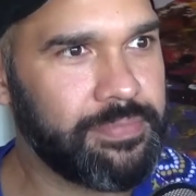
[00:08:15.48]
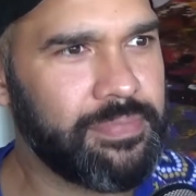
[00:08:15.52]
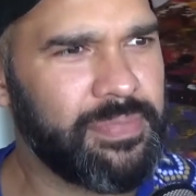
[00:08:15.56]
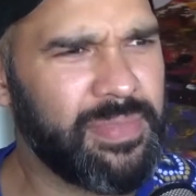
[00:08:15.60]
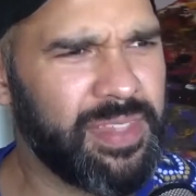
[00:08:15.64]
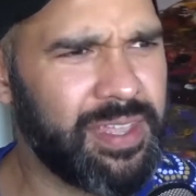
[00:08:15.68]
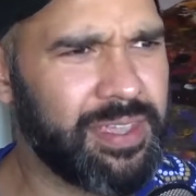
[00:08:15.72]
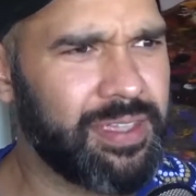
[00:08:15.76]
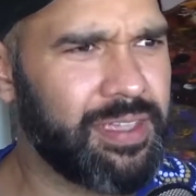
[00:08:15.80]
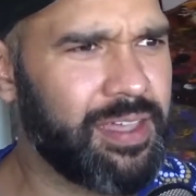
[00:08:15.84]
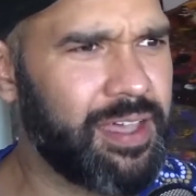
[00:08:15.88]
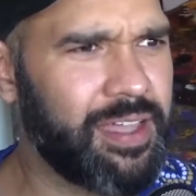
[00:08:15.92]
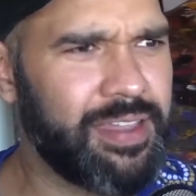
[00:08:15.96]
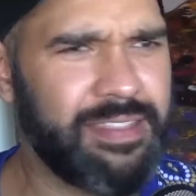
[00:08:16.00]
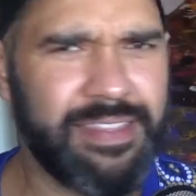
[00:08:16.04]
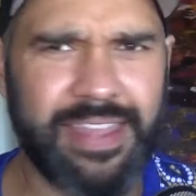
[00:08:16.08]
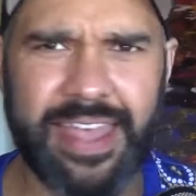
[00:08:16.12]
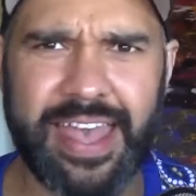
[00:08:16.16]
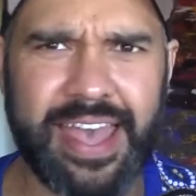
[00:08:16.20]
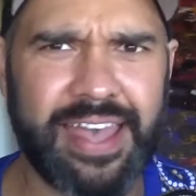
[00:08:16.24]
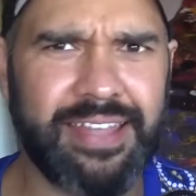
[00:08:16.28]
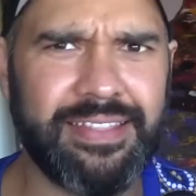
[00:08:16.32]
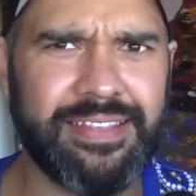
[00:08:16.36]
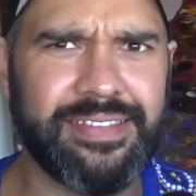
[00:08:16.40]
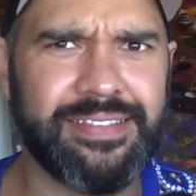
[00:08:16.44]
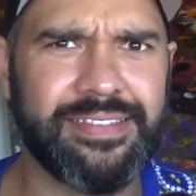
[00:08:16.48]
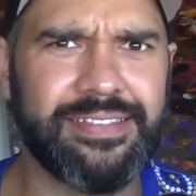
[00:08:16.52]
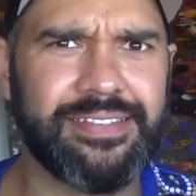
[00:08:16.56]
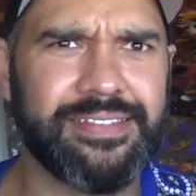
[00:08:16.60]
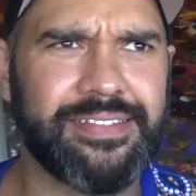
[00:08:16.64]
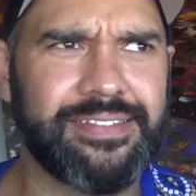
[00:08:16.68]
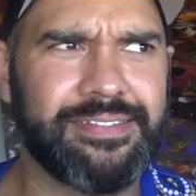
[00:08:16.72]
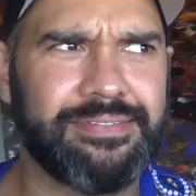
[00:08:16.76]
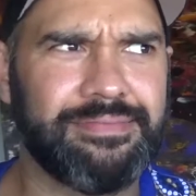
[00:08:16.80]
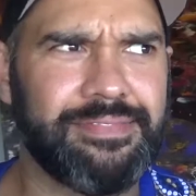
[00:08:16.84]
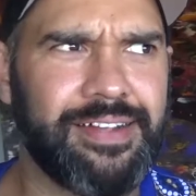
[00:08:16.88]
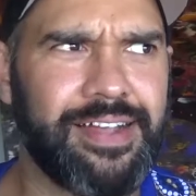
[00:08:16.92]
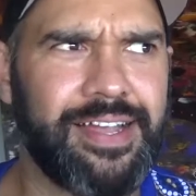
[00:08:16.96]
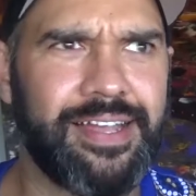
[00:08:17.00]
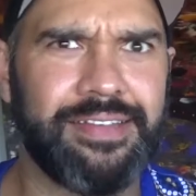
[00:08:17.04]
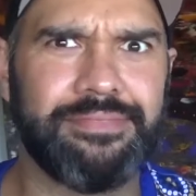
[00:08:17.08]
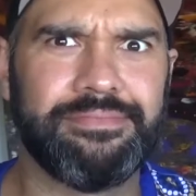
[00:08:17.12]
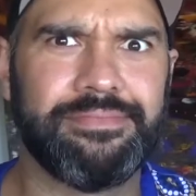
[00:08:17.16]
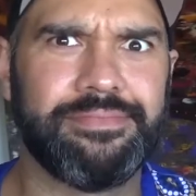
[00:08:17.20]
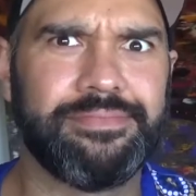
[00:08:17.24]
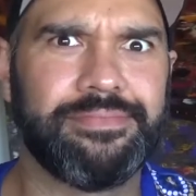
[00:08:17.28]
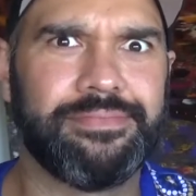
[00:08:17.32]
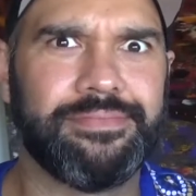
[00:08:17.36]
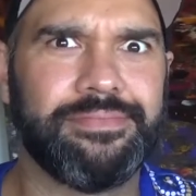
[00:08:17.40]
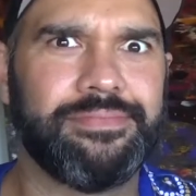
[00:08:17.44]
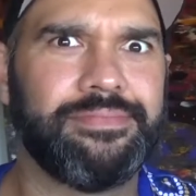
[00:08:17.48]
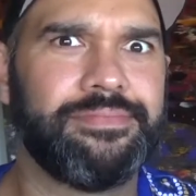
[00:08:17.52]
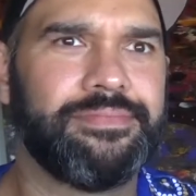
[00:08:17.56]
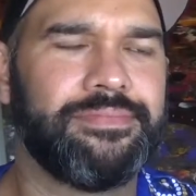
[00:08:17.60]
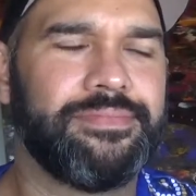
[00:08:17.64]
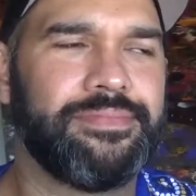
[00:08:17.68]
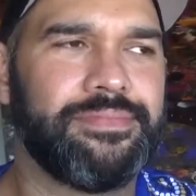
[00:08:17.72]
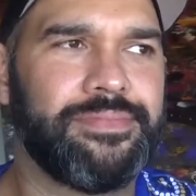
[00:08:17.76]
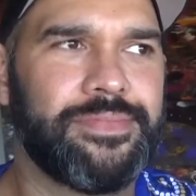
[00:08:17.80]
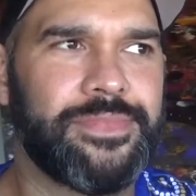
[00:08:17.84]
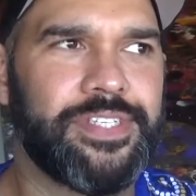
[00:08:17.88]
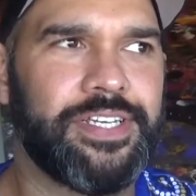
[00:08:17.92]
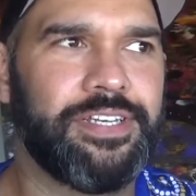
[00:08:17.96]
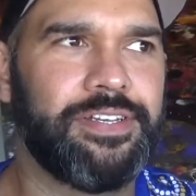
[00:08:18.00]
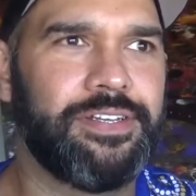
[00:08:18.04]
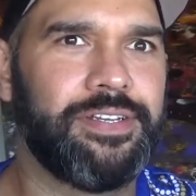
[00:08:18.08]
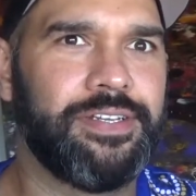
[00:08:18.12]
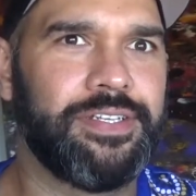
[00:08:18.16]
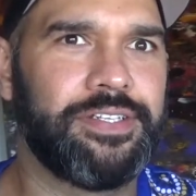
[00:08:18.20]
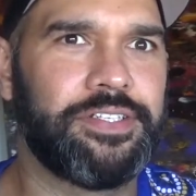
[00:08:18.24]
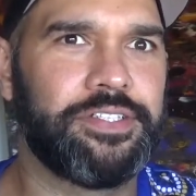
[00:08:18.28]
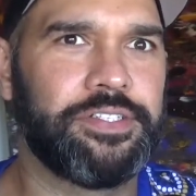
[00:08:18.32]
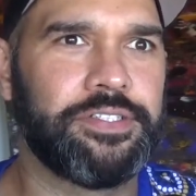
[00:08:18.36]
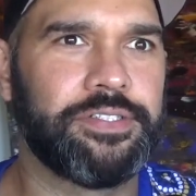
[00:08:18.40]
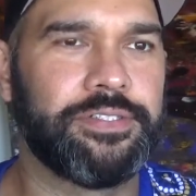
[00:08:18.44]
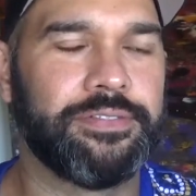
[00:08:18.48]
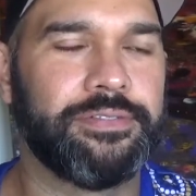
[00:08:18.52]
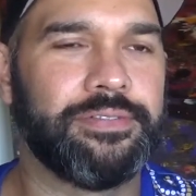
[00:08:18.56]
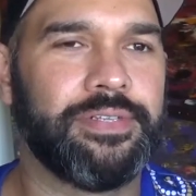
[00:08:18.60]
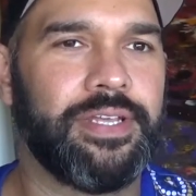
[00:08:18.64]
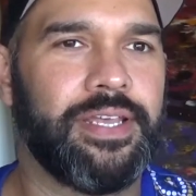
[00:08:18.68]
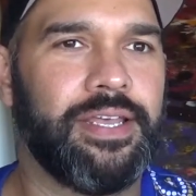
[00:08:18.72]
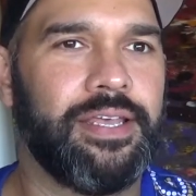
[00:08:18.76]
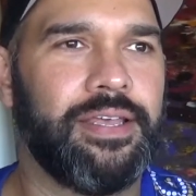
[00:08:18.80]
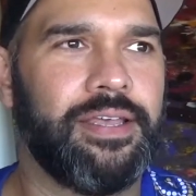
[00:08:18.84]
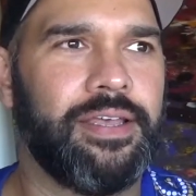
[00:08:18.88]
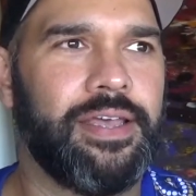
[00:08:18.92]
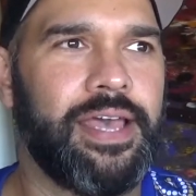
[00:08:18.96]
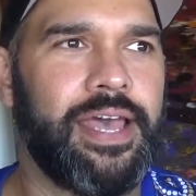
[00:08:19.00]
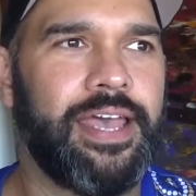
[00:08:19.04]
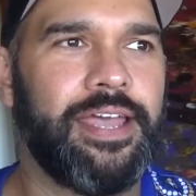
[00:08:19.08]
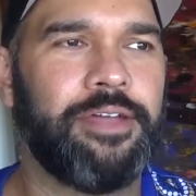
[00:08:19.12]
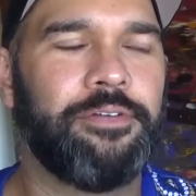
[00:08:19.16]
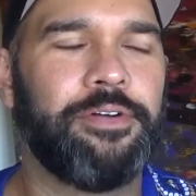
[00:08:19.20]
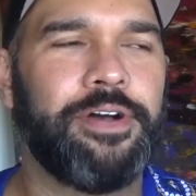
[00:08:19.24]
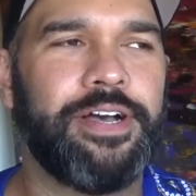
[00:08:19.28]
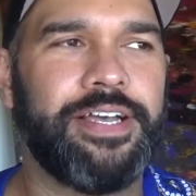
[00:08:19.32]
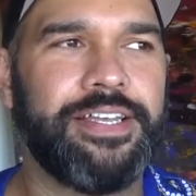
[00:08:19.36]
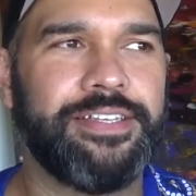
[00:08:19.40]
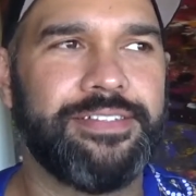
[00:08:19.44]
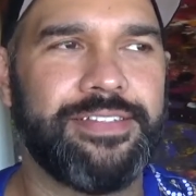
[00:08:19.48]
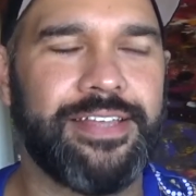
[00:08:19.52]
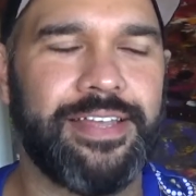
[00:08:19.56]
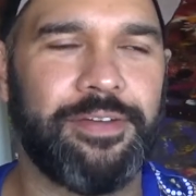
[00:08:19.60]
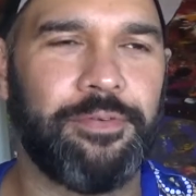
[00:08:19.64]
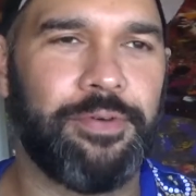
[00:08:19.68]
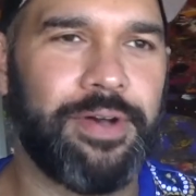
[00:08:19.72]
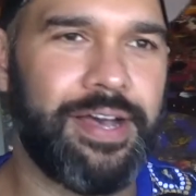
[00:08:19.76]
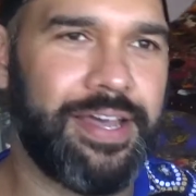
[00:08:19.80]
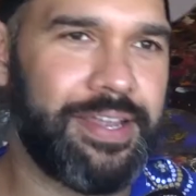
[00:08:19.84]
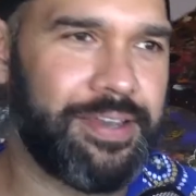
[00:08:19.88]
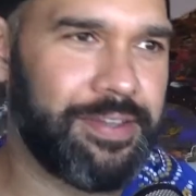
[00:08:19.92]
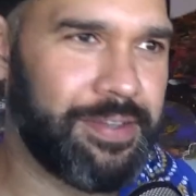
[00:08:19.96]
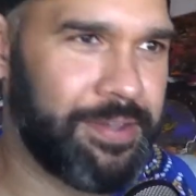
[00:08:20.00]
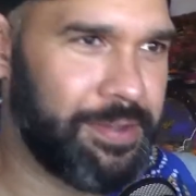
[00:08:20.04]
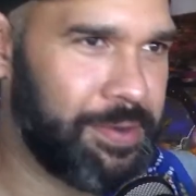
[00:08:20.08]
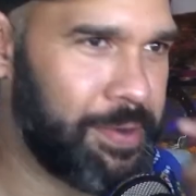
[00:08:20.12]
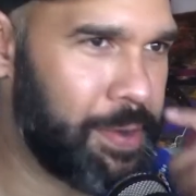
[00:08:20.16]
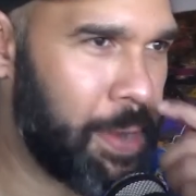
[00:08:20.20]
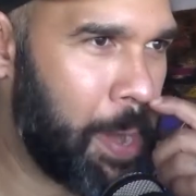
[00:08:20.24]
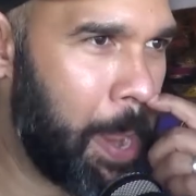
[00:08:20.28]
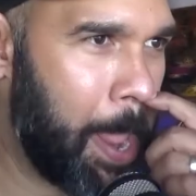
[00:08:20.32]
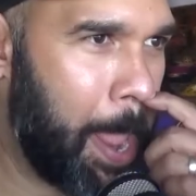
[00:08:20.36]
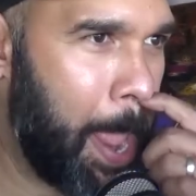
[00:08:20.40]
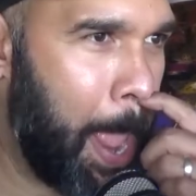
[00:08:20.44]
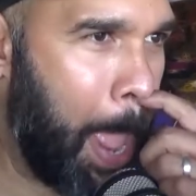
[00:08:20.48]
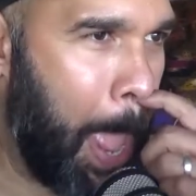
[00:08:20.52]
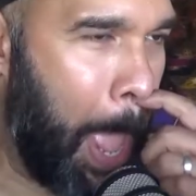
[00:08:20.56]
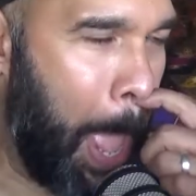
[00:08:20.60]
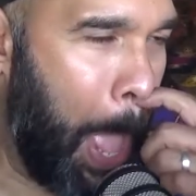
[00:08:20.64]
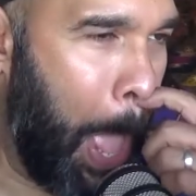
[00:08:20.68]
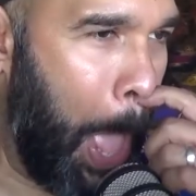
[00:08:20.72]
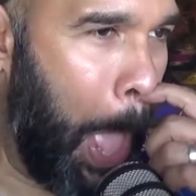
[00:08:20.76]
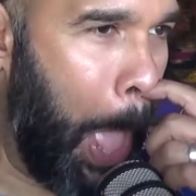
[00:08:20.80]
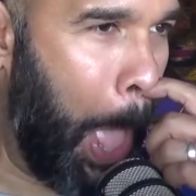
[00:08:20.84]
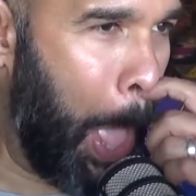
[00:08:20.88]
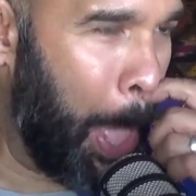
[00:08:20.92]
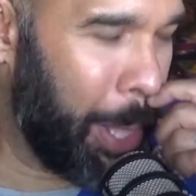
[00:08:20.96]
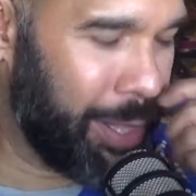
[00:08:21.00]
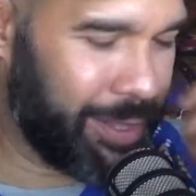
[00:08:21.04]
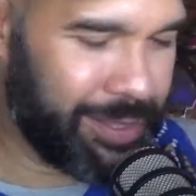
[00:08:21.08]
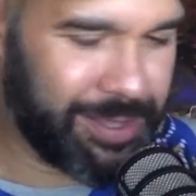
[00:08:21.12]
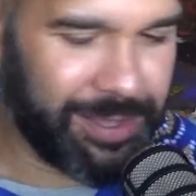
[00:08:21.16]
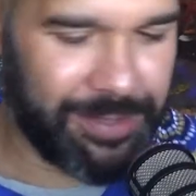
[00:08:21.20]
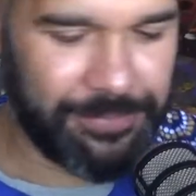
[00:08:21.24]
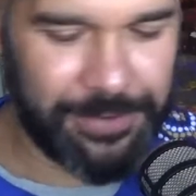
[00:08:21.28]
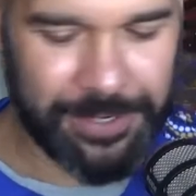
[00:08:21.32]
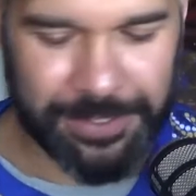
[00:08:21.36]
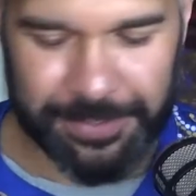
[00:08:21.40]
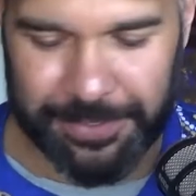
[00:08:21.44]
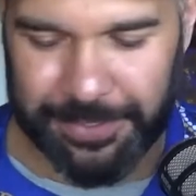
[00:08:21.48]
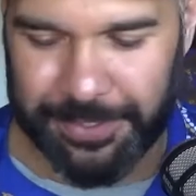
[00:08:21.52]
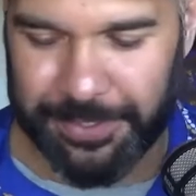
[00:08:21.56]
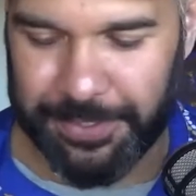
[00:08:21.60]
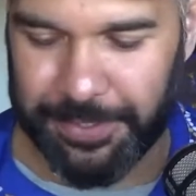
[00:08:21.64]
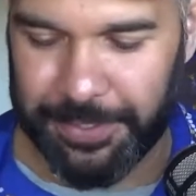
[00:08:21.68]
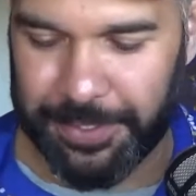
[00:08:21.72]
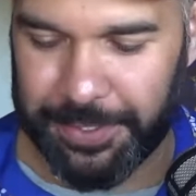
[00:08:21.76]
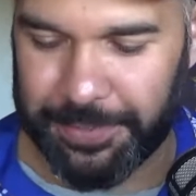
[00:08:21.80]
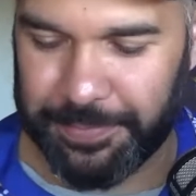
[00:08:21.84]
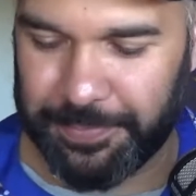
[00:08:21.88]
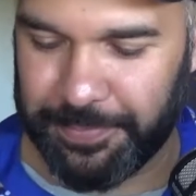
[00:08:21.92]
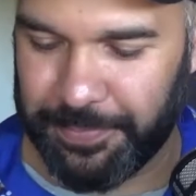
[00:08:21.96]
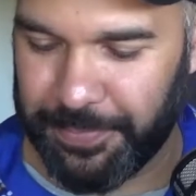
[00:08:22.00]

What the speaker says: and go, nah, this isn't right. Totally shouldn't. Hey, why is that white dude covered in soot?